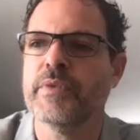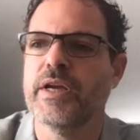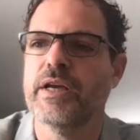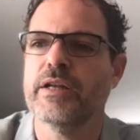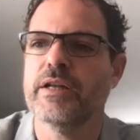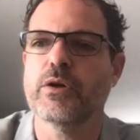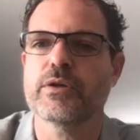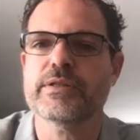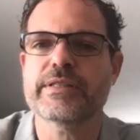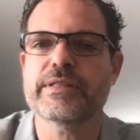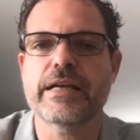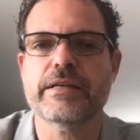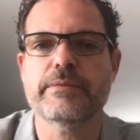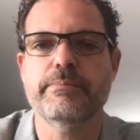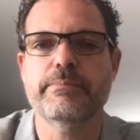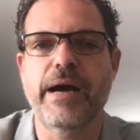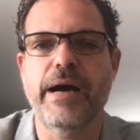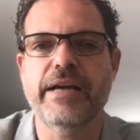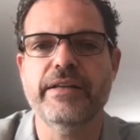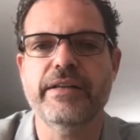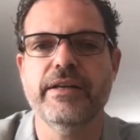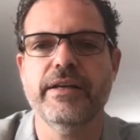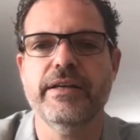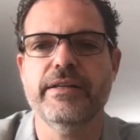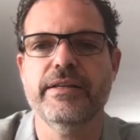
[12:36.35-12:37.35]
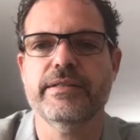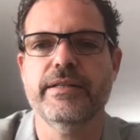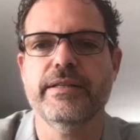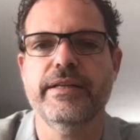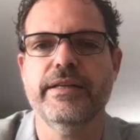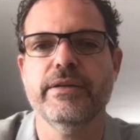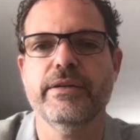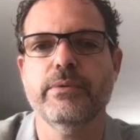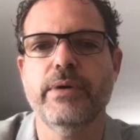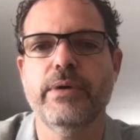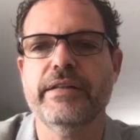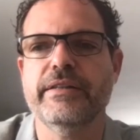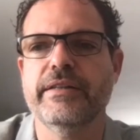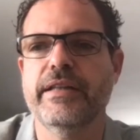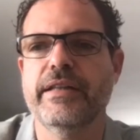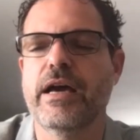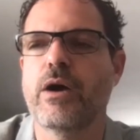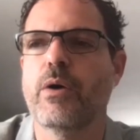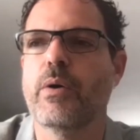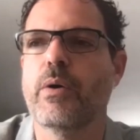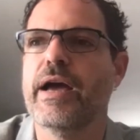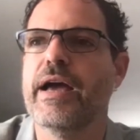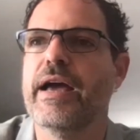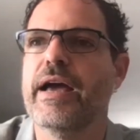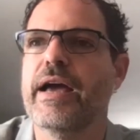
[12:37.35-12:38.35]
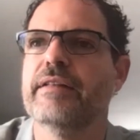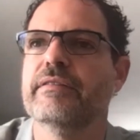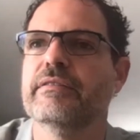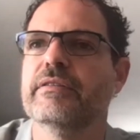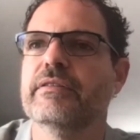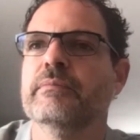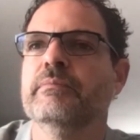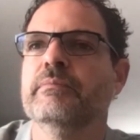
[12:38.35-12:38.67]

It looks like Biden is leading right now, and